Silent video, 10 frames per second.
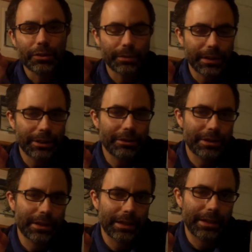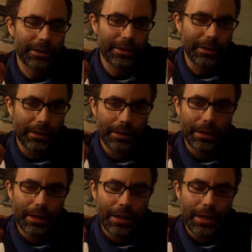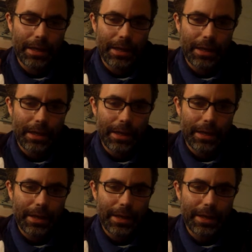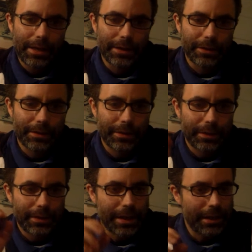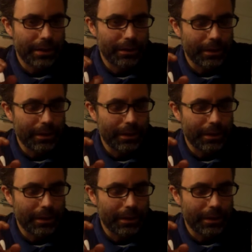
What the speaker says: So what's interesting here is, say,